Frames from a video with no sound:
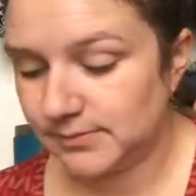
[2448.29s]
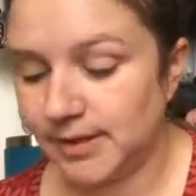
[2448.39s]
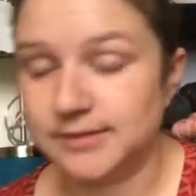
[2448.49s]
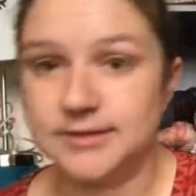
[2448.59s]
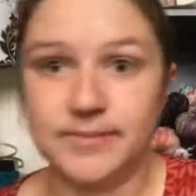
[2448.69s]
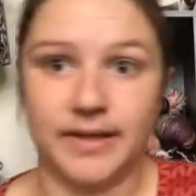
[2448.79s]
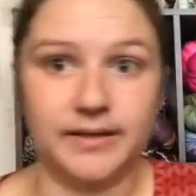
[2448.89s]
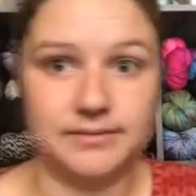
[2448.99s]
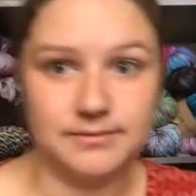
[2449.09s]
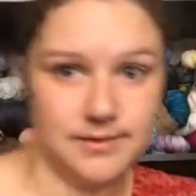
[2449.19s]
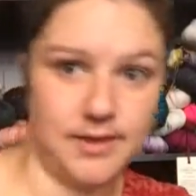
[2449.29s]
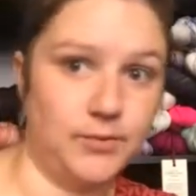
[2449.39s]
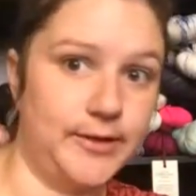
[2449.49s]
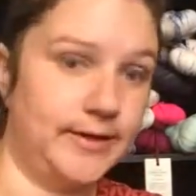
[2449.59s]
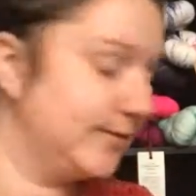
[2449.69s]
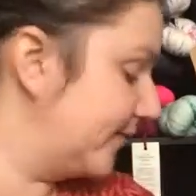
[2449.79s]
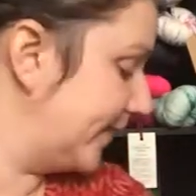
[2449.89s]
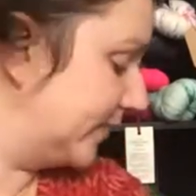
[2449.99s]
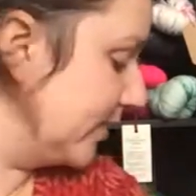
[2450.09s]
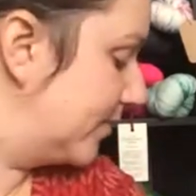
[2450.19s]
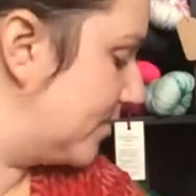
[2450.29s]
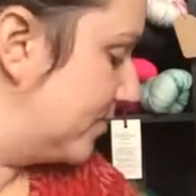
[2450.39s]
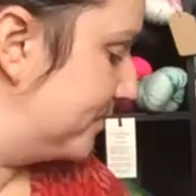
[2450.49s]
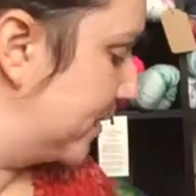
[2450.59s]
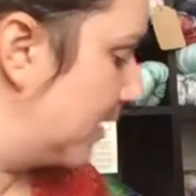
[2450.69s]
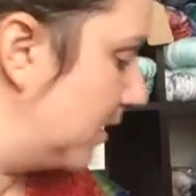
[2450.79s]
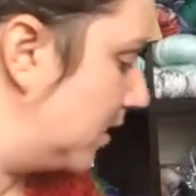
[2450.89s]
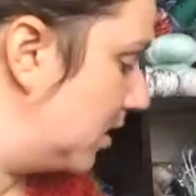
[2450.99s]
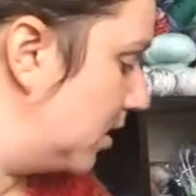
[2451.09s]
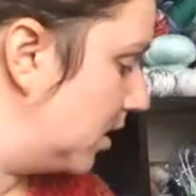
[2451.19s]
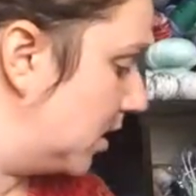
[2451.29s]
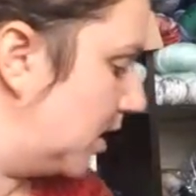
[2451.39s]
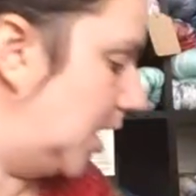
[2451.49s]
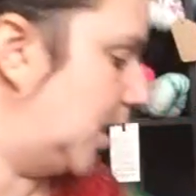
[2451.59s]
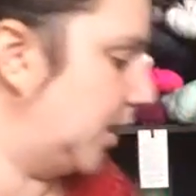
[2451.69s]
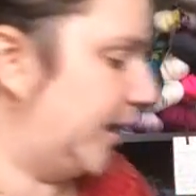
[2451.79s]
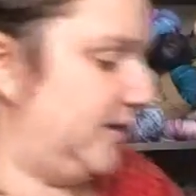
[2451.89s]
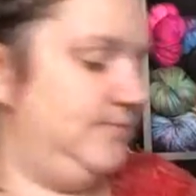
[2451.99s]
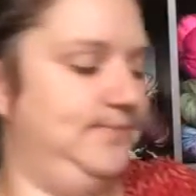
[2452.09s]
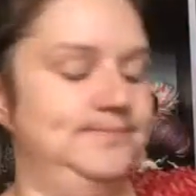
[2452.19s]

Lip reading: It's spinning. It wouldn't affect it at all. Alright.